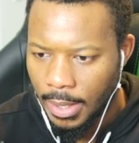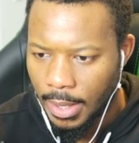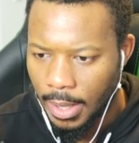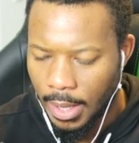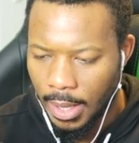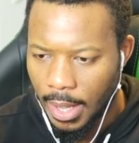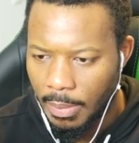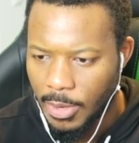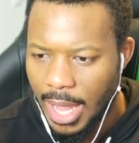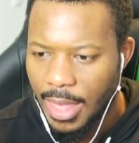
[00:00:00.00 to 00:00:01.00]
Uh, I'm
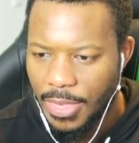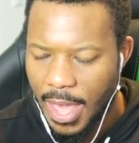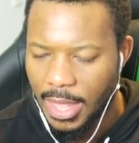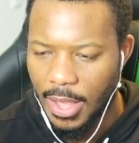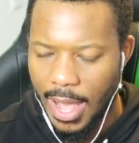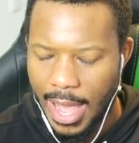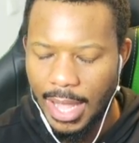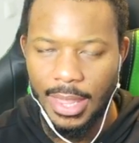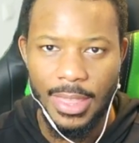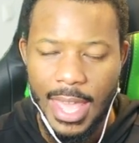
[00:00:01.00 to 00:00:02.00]
going to think though. I,
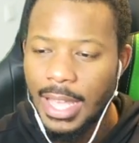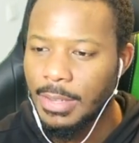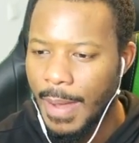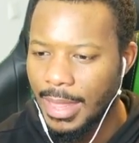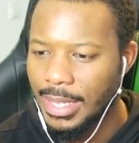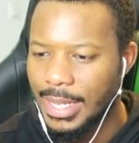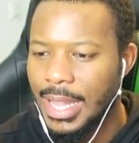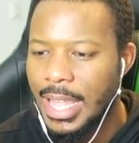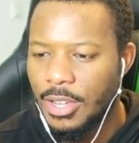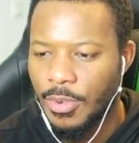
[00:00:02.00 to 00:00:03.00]
the thing is about this, I
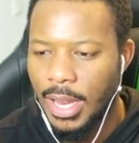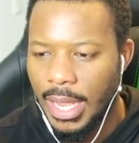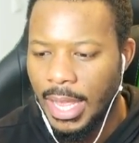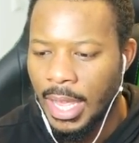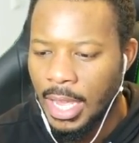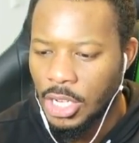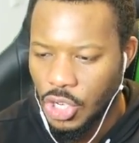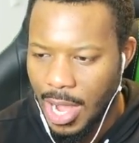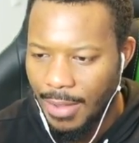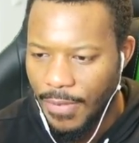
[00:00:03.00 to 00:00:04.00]
need to really
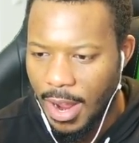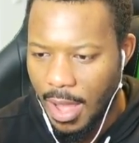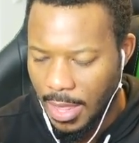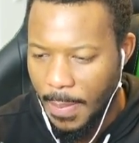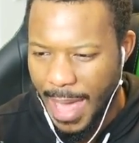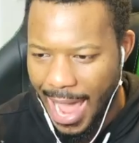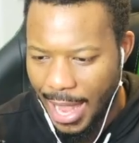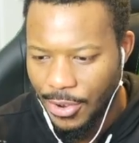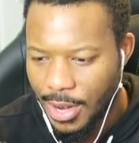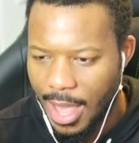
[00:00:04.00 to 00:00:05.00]
try and figure out the
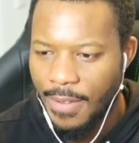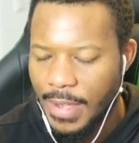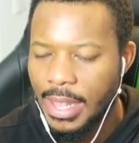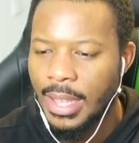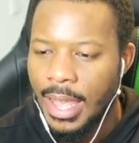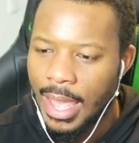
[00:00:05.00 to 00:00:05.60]
pattern of it.